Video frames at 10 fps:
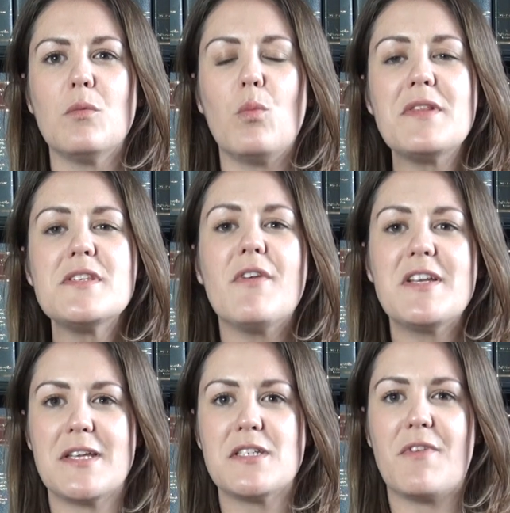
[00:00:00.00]
Once you've
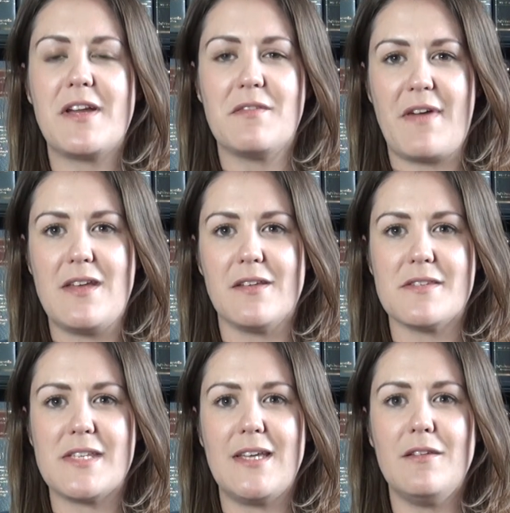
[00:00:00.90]
identified the
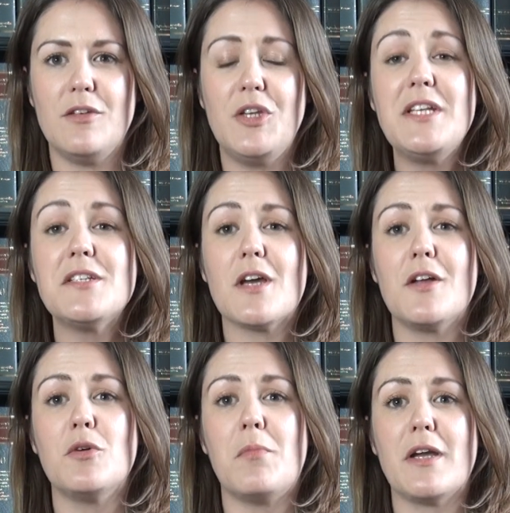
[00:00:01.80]
vacancy, you need to
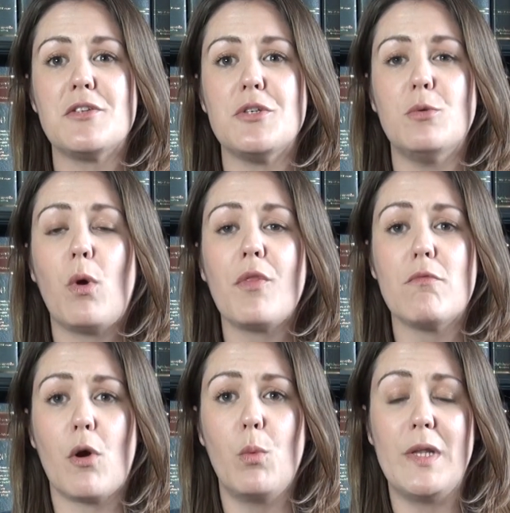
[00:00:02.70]
turn your mind to what the
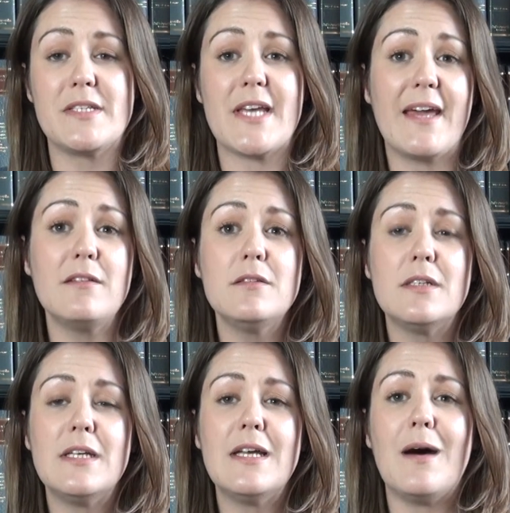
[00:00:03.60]
role will entail
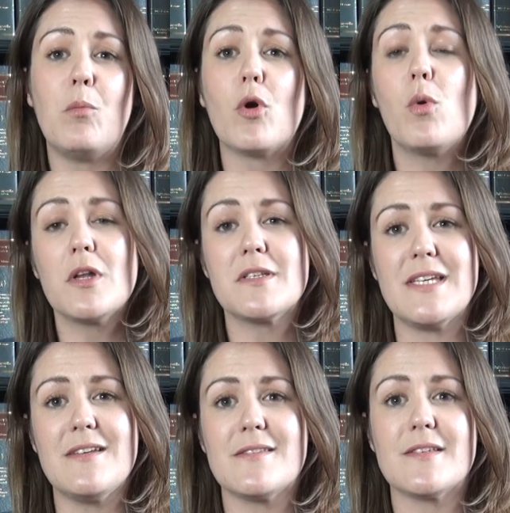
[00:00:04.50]
and what
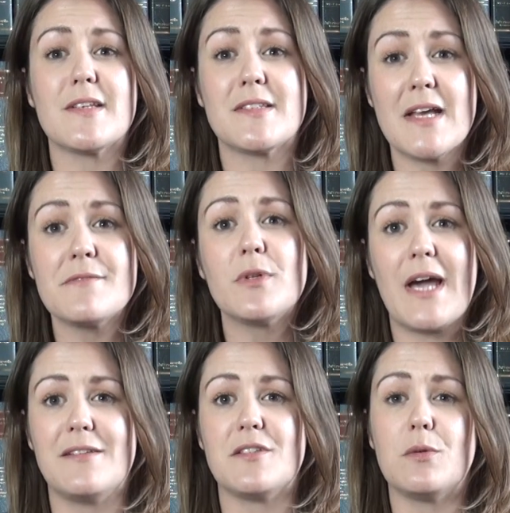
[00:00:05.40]
qualities the successful
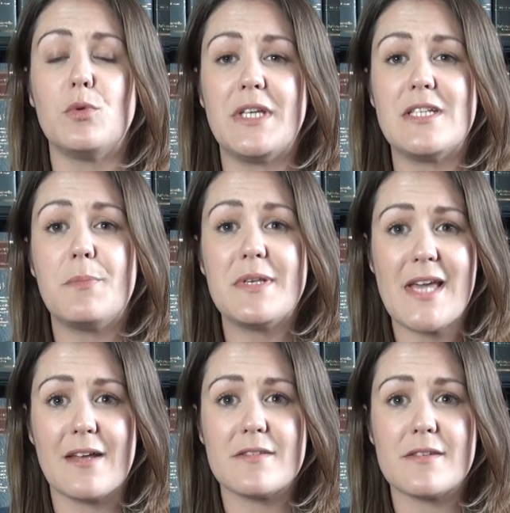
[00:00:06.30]
candidate will need to
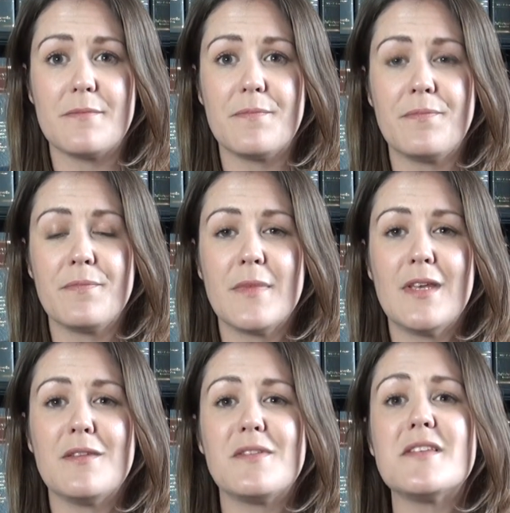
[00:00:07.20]
possess.
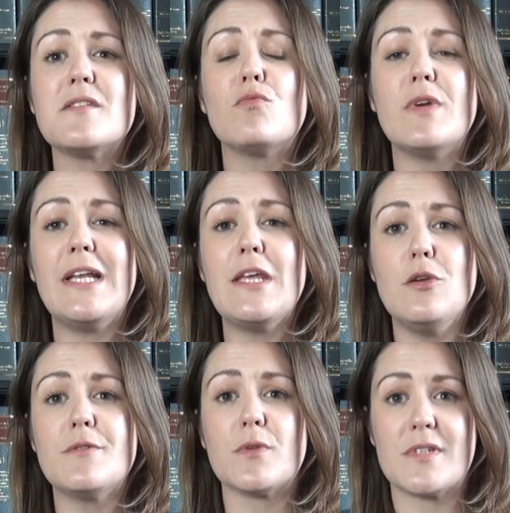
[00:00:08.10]
This is a really
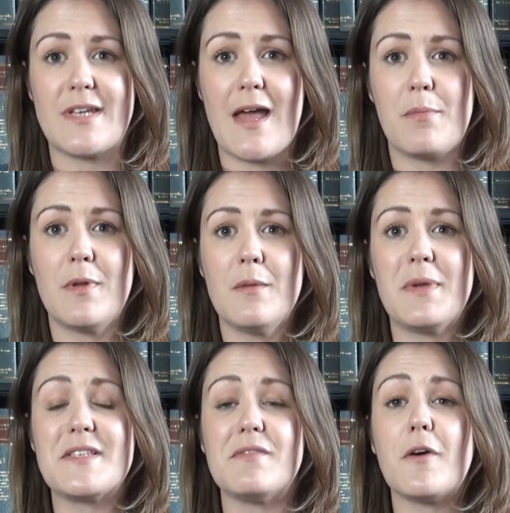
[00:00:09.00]
useful step
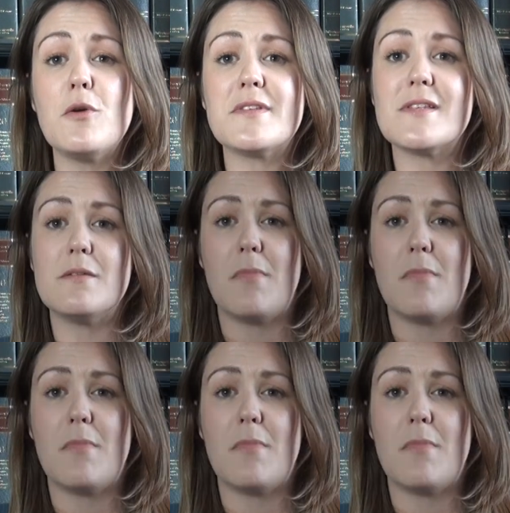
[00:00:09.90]
because it focuses the